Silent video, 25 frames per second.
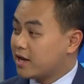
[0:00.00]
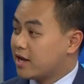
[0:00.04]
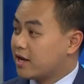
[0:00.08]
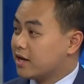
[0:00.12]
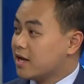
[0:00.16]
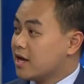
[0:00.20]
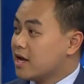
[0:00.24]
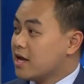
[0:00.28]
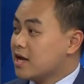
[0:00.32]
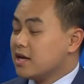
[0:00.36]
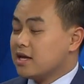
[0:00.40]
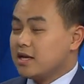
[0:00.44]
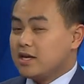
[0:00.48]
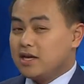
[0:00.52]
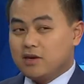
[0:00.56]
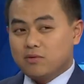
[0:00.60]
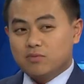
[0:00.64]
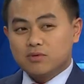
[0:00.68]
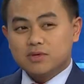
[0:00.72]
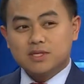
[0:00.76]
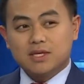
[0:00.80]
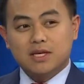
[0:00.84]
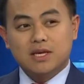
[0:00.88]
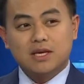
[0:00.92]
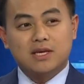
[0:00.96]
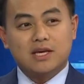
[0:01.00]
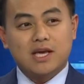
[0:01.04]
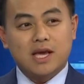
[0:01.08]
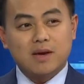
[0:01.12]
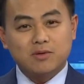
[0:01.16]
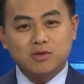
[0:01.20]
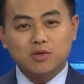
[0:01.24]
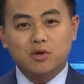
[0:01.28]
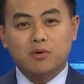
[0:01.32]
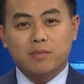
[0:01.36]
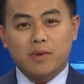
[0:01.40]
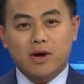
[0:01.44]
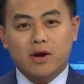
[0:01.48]
and he was he came
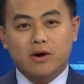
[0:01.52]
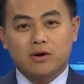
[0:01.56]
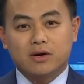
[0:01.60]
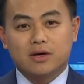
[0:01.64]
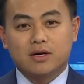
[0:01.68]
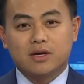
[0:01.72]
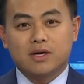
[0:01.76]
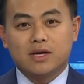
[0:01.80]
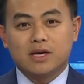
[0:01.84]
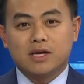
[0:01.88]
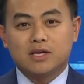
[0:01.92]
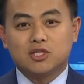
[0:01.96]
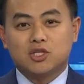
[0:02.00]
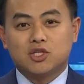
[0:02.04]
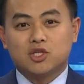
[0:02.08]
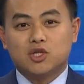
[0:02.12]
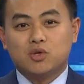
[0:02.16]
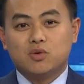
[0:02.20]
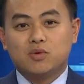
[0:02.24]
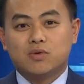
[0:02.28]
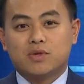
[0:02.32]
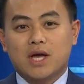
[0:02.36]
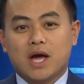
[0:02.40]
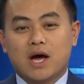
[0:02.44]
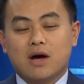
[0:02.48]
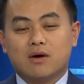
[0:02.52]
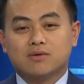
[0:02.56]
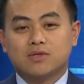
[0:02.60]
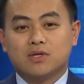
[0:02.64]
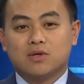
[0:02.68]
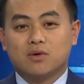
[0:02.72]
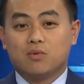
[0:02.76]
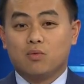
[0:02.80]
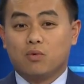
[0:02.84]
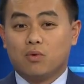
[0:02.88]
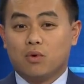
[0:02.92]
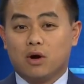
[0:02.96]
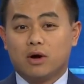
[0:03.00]
to America in
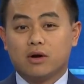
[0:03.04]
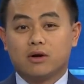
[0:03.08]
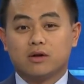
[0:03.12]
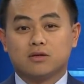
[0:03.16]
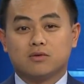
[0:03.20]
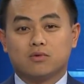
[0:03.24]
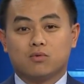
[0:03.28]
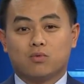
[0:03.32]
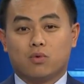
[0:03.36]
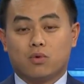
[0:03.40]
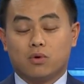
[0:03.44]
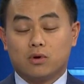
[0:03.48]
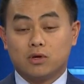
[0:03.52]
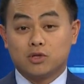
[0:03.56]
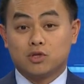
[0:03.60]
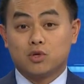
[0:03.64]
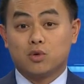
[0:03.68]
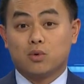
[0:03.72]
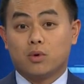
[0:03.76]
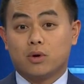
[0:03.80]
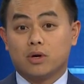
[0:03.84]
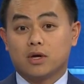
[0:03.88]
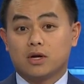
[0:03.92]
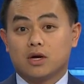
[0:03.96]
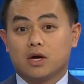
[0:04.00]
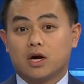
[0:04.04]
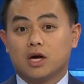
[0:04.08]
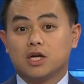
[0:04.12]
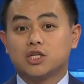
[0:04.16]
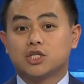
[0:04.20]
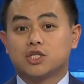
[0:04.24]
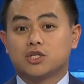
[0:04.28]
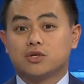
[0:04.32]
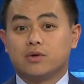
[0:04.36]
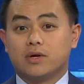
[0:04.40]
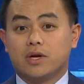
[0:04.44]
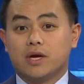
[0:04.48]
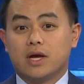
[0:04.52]
2001, a war-torn
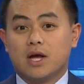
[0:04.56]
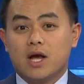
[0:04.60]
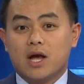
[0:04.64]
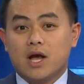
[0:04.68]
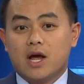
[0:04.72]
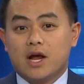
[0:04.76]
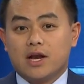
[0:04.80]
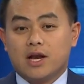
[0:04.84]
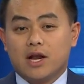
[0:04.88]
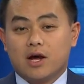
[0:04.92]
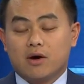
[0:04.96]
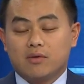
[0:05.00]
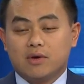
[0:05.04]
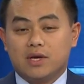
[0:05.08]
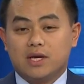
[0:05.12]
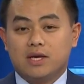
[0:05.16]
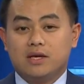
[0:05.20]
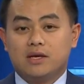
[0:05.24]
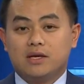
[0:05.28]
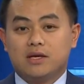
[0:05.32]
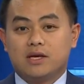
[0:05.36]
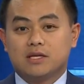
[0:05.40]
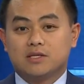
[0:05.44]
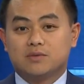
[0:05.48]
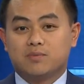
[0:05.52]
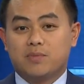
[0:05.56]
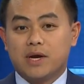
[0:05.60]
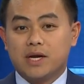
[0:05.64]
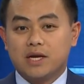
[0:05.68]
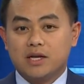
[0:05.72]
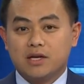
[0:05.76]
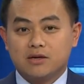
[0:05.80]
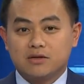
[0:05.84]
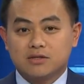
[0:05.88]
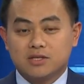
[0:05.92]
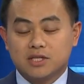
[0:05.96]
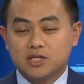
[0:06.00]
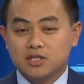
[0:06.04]
country. Now he has been
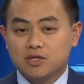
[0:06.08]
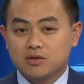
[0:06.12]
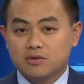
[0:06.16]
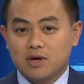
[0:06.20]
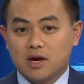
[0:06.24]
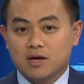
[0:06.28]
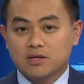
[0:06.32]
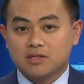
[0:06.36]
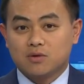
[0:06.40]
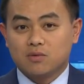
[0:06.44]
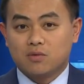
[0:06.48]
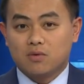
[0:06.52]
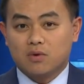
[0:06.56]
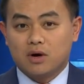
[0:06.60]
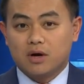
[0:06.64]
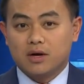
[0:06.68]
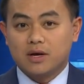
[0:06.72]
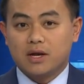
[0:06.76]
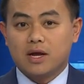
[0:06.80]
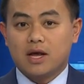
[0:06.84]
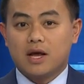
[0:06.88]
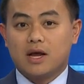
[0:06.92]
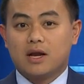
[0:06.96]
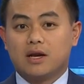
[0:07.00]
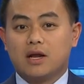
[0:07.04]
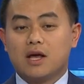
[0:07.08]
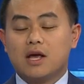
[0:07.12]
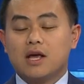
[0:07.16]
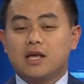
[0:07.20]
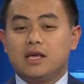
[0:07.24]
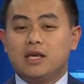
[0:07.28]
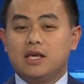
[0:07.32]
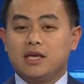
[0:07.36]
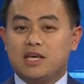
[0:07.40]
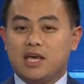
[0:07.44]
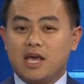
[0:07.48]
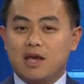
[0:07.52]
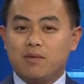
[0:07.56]
here since 2001, and
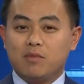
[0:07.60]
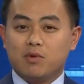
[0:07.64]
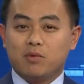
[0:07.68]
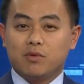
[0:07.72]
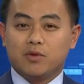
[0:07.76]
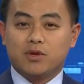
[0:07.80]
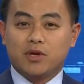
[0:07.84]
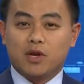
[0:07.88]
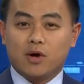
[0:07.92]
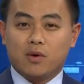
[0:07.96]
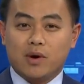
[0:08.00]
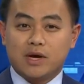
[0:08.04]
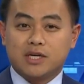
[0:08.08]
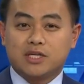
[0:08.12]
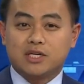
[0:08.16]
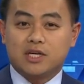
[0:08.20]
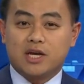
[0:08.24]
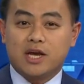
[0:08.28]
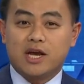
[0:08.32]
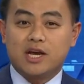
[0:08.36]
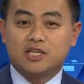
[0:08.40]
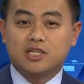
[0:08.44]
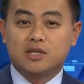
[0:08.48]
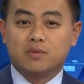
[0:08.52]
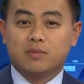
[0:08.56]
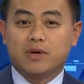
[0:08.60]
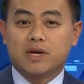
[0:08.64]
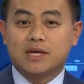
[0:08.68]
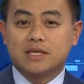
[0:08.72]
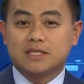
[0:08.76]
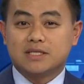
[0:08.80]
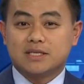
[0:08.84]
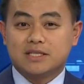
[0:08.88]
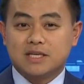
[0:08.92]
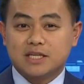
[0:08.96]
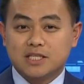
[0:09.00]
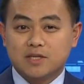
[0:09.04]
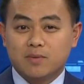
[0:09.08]
he came here with no education, but has
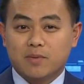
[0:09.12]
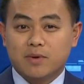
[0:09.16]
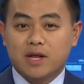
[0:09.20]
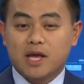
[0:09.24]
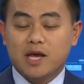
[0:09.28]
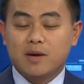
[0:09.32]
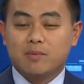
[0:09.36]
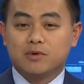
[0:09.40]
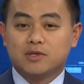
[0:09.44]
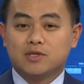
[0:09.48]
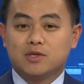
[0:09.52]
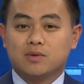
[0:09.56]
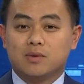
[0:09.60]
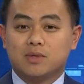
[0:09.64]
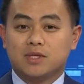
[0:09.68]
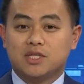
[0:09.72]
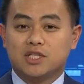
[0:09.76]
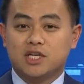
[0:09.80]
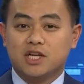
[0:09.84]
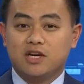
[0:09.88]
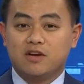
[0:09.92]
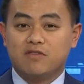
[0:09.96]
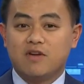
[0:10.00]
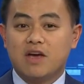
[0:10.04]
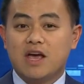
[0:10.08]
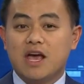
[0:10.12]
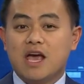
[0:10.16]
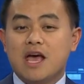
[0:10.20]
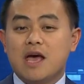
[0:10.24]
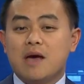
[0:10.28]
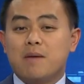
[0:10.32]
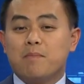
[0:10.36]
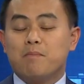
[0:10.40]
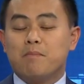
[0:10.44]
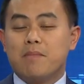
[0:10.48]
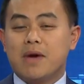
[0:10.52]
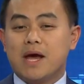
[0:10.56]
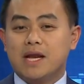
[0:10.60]
since been able to achieve
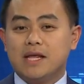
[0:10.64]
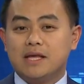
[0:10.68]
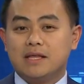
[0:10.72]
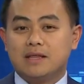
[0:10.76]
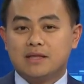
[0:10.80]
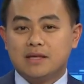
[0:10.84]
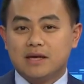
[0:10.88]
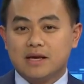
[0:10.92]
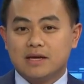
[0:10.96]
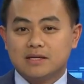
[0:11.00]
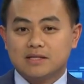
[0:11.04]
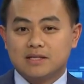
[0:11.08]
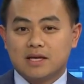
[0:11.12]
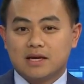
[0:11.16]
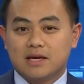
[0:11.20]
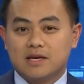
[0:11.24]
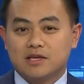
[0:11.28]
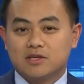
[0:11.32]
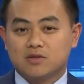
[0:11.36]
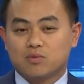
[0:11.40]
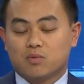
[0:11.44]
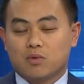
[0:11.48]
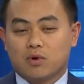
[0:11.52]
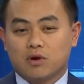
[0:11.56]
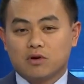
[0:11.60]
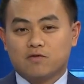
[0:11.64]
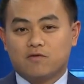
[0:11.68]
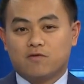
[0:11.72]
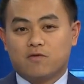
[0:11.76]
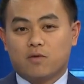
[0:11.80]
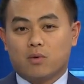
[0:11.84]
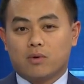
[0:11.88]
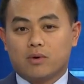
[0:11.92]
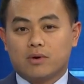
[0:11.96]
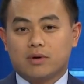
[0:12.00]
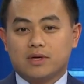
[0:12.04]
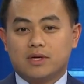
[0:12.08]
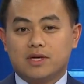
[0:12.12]
many things that he's worked
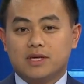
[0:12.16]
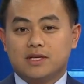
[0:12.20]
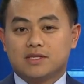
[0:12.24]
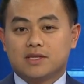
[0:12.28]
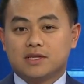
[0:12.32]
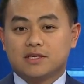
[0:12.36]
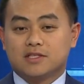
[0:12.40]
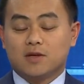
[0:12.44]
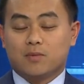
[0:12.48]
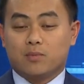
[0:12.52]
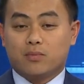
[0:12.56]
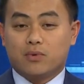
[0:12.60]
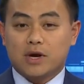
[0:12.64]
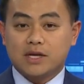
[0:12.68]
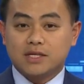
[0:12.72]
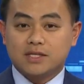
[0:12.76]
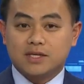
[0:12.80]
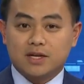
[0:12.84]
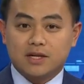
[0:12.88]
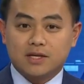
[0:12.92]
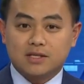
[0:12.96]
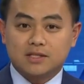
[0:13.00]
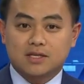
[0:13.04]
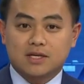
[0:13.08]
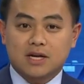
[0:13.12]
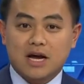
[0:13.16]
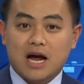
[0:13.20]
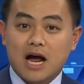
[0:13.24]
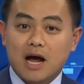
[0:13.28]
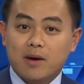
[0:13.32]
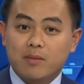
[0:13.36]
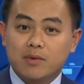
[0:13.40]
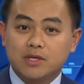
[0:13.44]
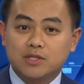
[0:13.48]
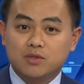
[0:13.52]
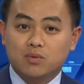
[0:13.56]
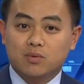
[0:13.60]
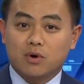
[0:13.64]
for. He says the president's
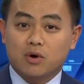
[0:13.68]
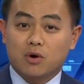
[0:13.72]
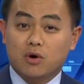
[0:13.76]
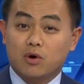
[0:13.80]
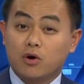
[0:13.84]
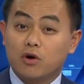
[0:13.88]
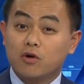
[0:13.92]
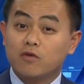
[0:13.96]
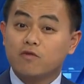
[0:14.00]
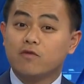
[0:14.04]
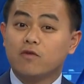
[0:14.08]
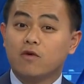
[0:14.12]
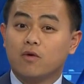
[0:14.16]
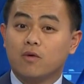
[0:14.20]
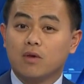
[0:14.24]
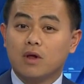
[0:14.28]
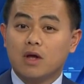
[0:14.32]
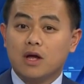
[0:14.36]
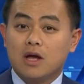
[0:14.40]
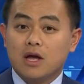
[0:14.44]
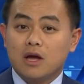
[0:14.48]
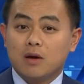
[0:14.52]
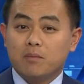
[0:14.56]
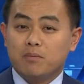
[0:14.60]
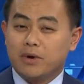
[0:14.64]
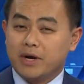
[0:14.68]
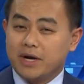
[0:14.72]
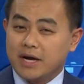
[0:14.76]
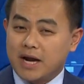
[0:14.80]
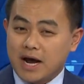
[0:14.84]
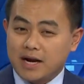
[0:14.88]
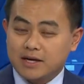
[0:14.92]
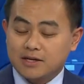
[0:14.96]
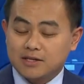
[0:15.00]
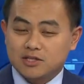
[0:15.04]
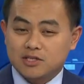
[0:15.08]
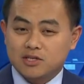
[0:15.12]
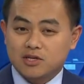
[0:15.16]
comments were hurtful, but
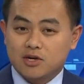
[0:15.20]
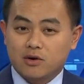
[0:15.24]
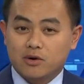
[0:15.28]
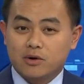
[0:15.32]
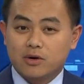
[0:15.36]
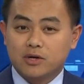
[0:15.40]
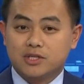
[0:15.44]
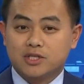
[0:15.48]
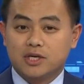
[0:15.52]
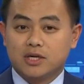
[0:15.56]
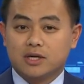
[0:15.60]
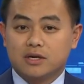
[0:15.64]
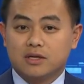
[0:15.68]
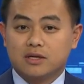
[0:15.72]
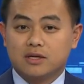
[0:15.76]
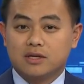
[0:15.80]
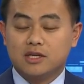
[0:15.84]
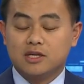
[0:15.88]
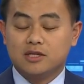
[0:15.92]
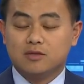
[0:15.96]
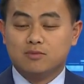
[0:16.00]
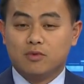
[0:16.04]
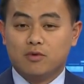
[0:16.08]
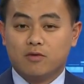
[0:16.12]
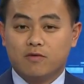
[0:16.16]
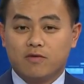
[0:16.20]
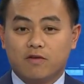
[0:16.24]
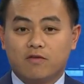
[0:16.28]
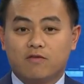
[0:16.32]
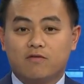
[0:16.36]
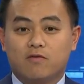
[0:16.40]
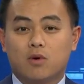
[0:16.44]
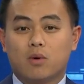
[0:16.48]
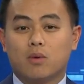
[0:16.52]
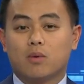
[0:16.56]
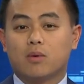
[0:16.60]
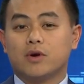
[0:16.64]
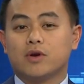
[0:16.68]
not discouraging. He's moving
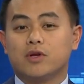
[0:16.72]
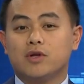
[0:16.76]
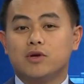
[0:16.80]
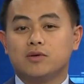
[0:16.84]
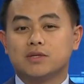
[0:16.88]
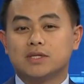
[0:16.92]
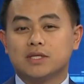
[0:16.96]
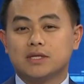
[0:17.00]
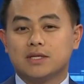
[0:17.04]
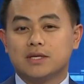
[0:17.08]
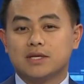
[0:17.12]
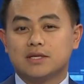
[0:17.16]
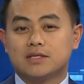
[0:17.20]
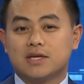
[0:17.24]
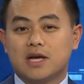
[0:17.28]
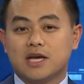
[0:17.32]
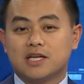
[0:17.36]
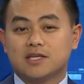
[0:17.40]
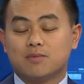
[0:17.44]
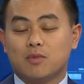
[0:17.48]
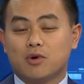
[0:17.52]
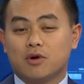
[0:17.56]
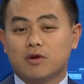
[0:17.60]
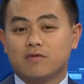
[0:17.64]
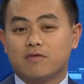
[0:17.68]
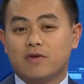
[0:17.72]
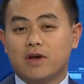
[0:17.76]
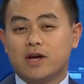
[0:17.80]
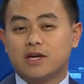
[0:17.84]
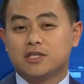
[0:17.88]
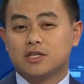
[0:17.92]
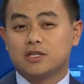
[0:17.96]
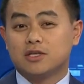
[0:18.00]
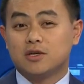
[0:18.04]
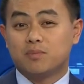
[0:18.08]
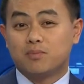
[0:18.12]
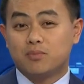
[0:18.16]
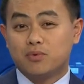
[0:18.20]
forward using this as
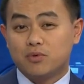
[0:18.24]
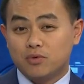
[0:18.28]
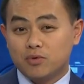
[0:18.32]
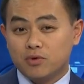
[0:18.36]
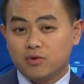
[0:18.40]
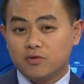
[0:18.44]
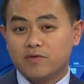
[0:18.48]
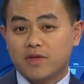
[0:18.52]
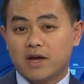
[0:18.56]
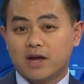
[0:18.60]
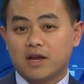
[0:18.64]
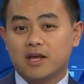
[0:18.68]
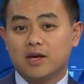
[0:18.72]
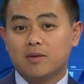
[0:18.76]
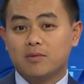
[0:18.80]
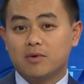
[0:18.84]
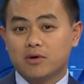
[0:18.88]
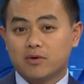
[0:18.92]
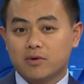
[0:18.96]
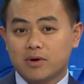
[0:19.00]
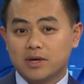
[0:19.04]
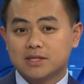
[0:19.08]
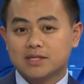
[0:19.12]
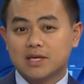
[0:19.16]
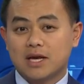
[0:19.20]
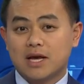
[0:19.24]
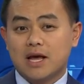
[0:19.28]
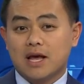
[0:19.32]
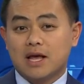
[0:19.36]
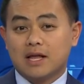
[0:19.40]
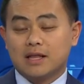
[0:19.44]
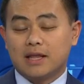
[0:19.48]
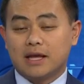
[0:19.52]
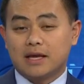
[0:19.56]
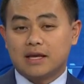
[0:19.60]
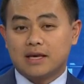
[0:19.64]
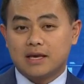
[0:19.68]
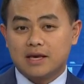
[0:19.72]
motivation to prove that immigrants
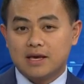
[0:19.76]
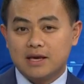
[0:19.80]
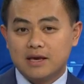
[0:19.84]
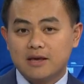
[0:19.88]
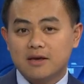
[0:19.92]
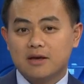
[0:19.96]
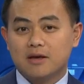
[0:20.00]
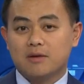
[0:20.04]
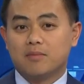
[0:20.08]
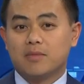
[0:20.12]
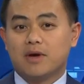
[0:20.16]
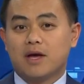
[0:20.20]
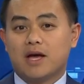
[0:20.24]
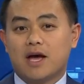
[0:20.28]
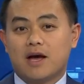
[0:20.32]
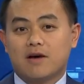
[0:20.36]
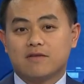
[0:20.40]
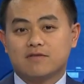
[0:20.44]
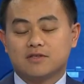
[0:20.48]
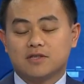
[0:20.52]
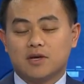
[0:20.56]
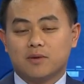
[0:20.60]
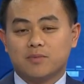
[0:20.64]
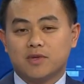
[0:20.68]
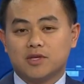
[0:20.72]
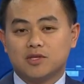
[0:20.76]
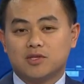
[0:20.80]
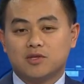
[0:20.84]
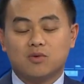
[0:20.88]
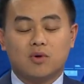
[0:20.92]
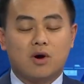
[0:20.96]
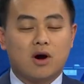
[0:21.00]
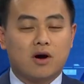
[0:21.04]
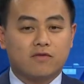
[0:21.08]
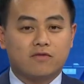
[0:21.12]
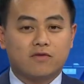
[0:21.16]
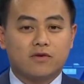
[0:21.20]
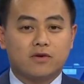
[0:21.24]
like him have something to
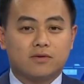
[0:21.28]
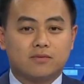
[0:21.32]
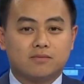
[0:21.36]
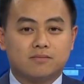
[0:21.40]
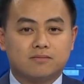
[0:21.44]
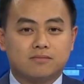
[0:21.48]
offer.